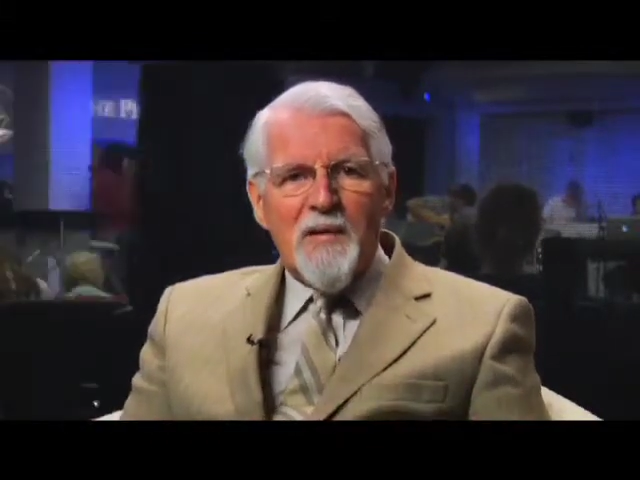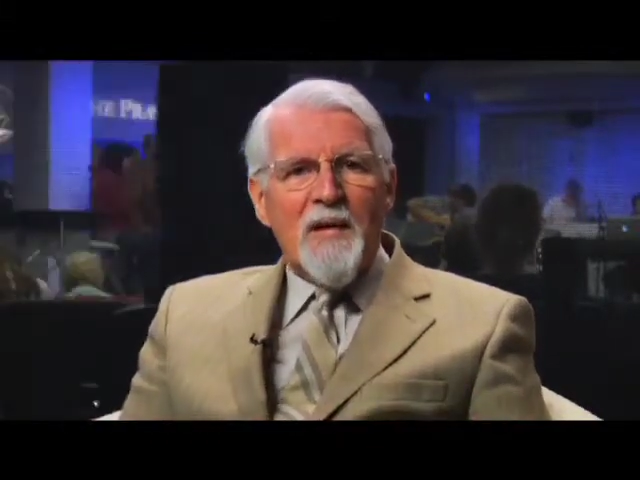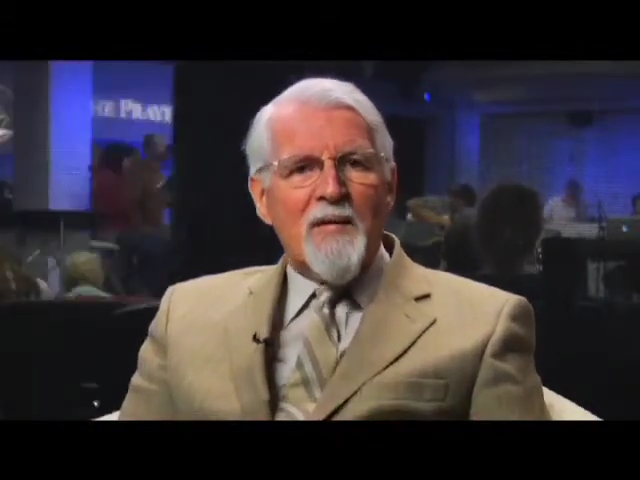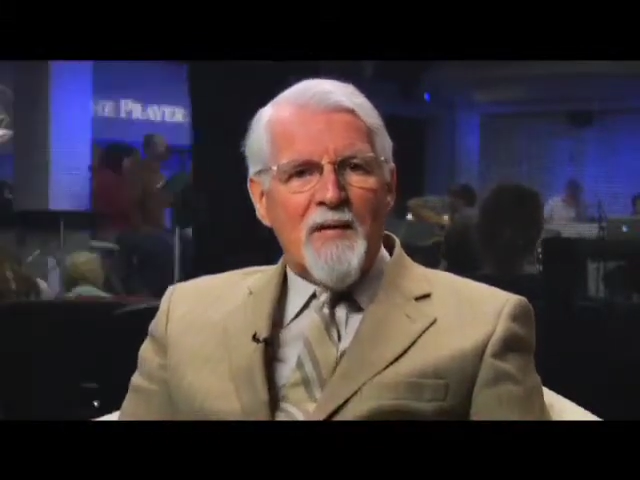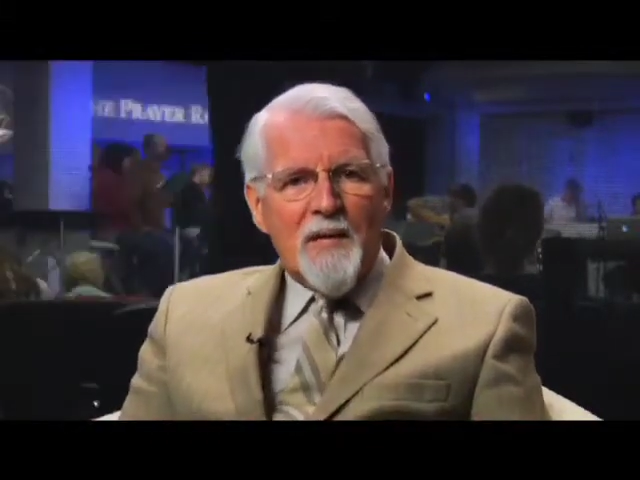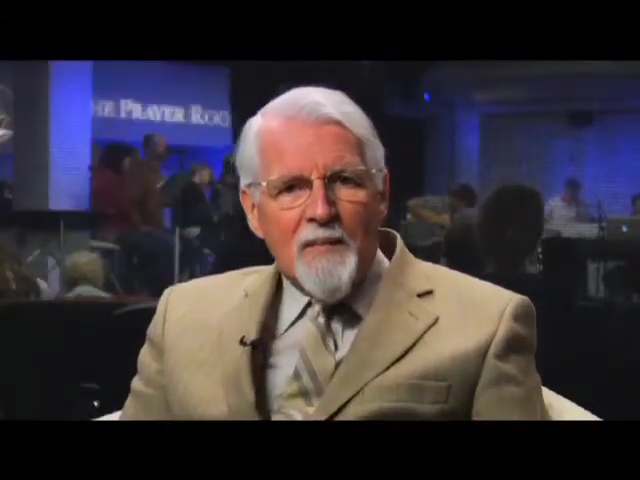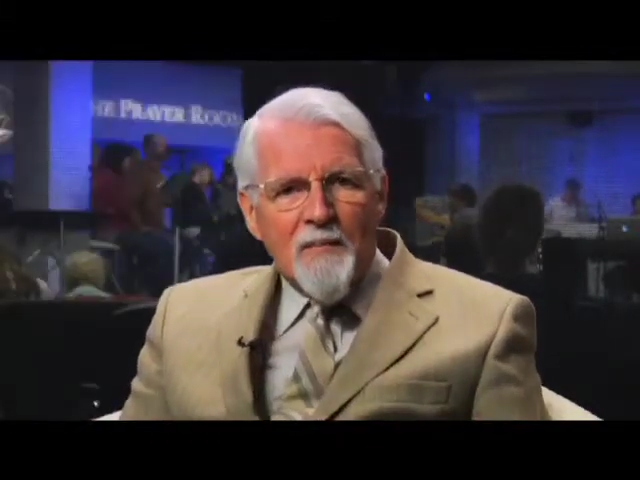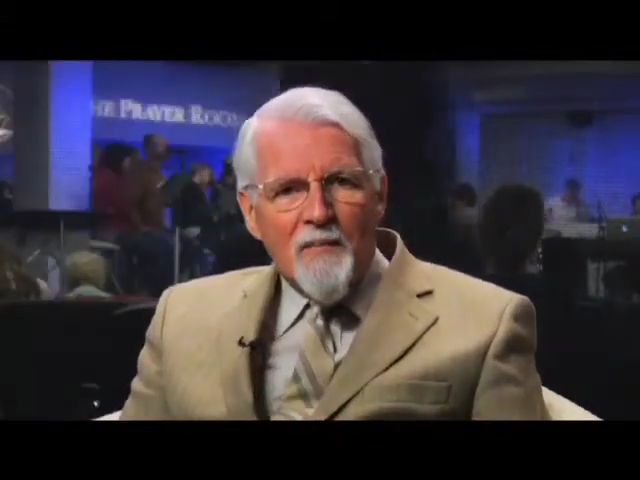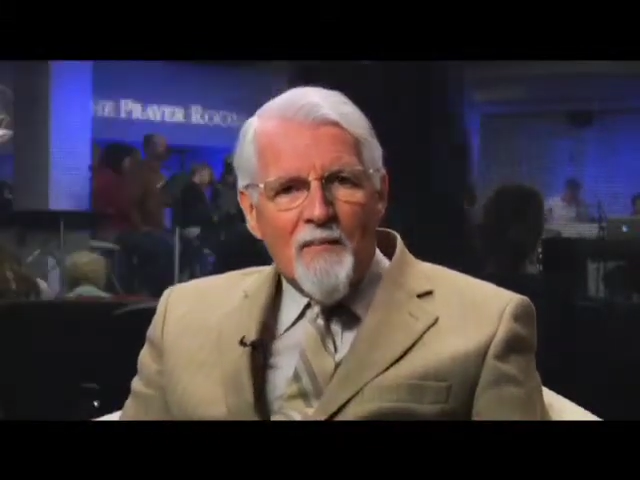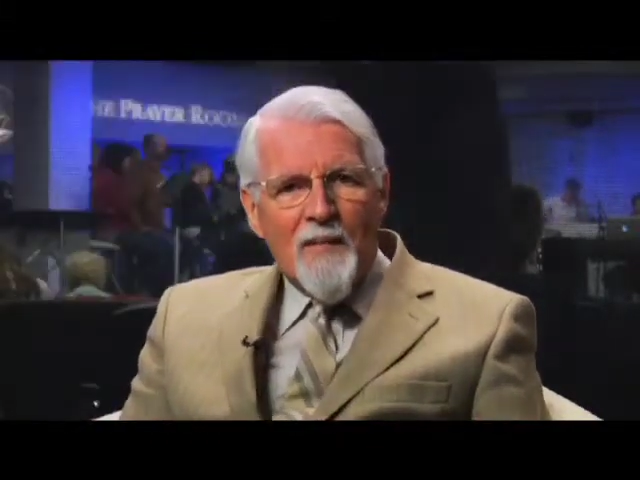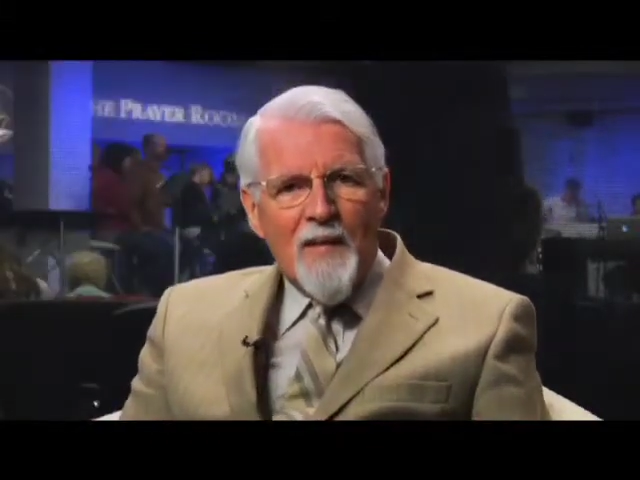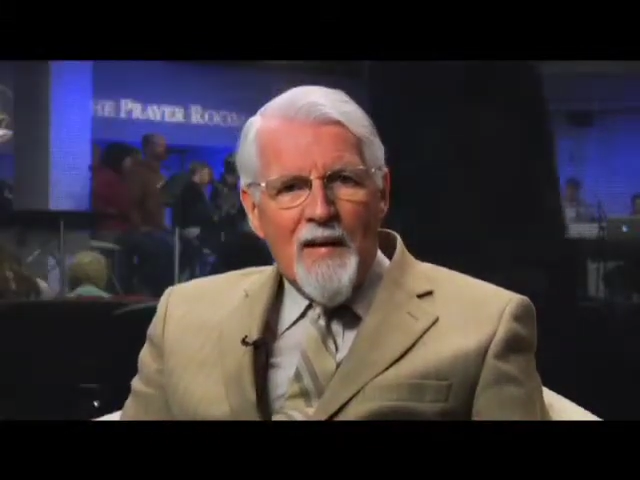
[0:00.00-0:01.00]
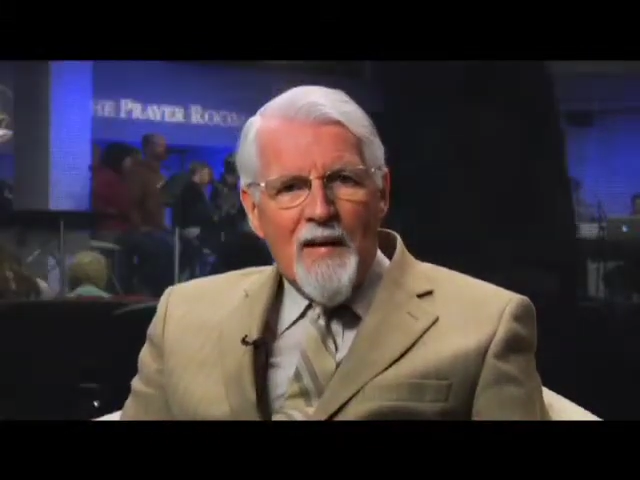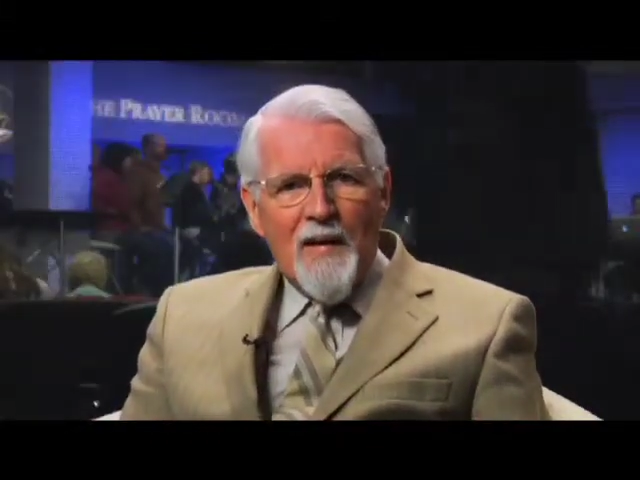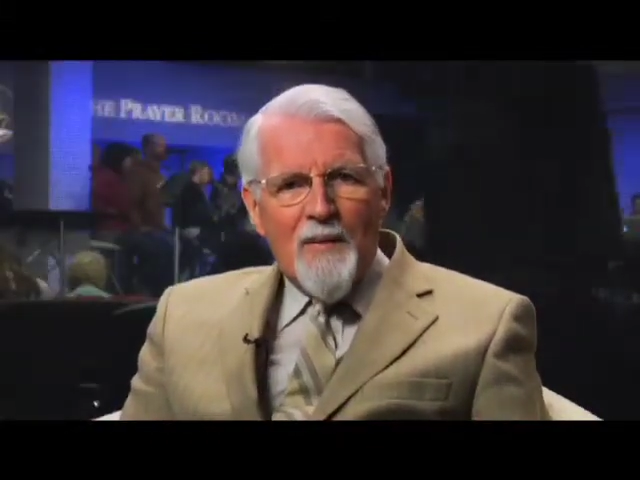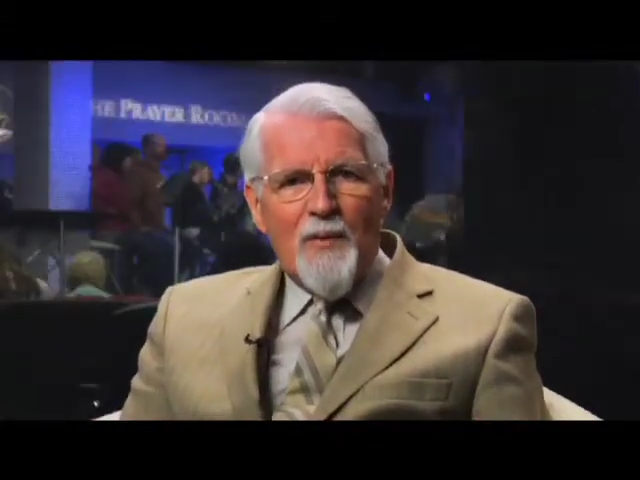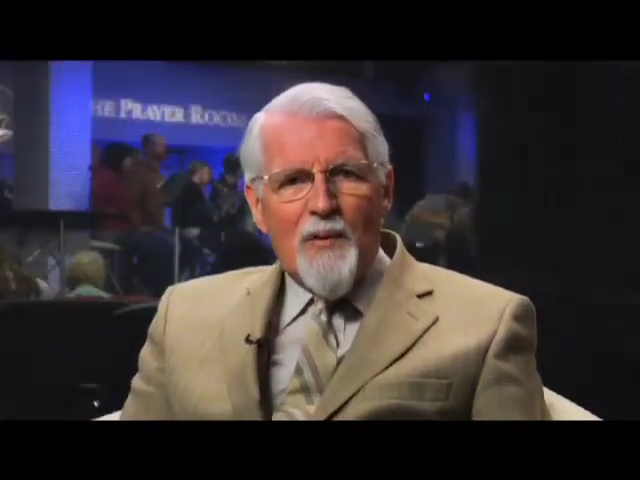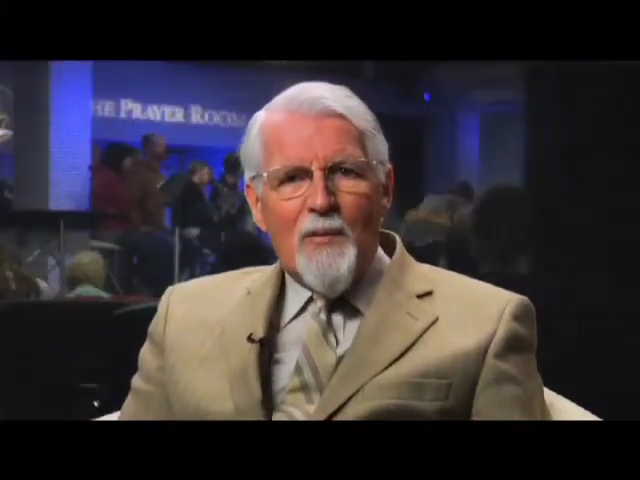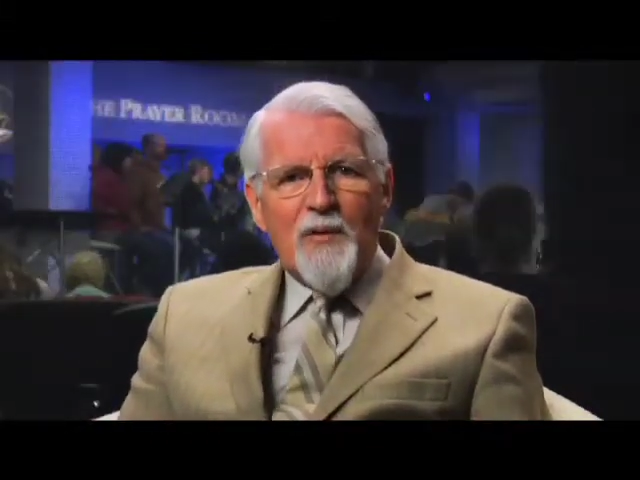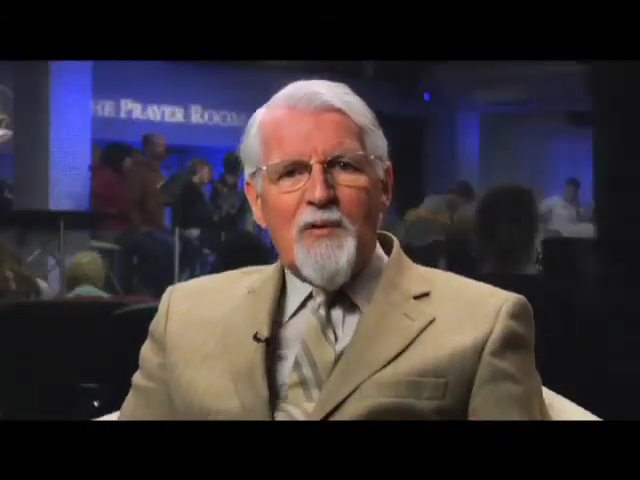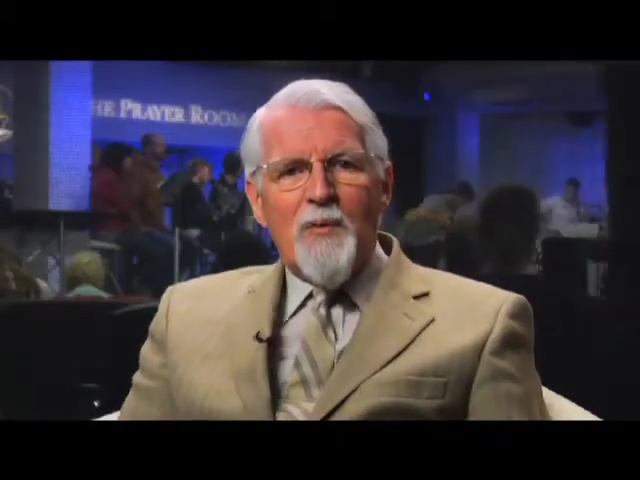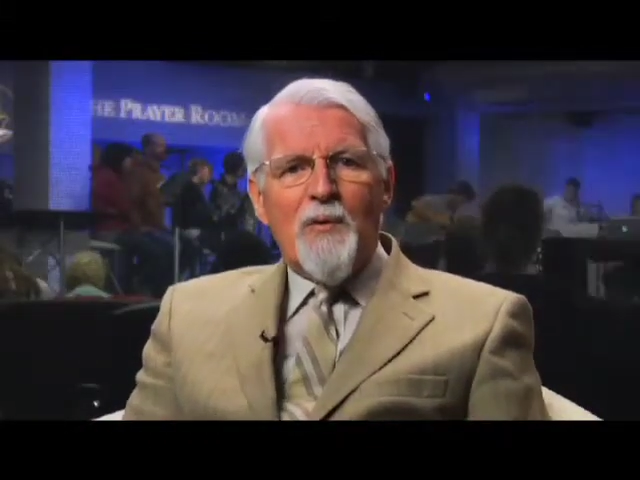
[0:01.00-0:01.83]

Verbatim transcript: nothing. But with the